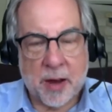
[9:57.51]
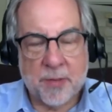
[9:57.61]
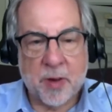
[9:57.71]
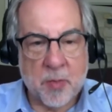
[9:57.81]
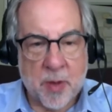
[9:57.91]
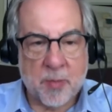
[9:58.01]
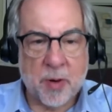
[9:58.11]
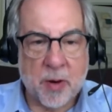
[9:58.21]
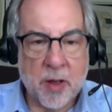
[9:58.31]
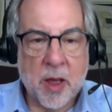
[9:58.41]
every
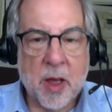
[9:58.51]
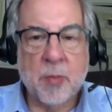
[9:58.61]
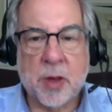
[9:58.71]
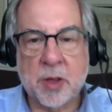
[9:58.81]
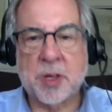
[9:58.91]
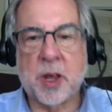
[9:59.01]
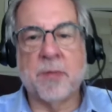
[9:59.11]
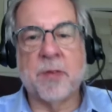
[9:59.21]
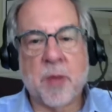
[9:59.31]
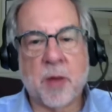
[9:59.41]
member, because
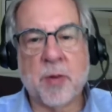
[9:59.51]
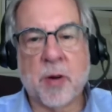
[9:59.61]
every member